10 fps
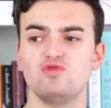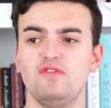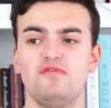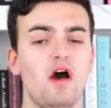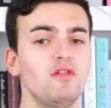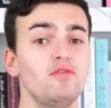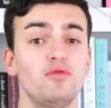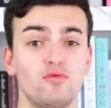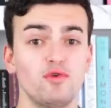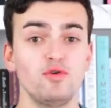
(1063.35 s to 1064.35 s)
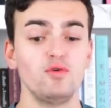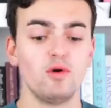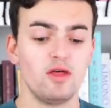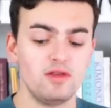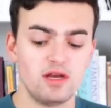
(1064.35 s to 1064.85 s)
She followed
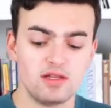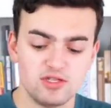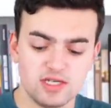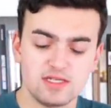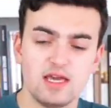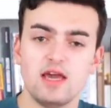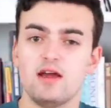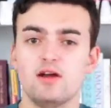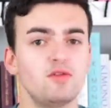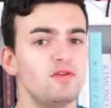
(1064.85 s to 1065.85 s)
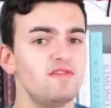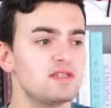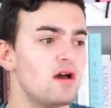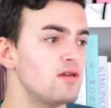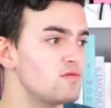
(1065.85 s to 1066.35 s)
through on the Nicolas Ghesquière Louis
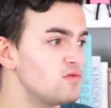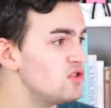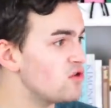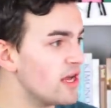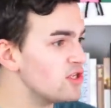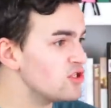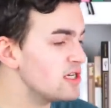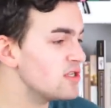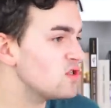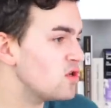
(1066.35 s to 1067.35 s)
Vuitton strangeness.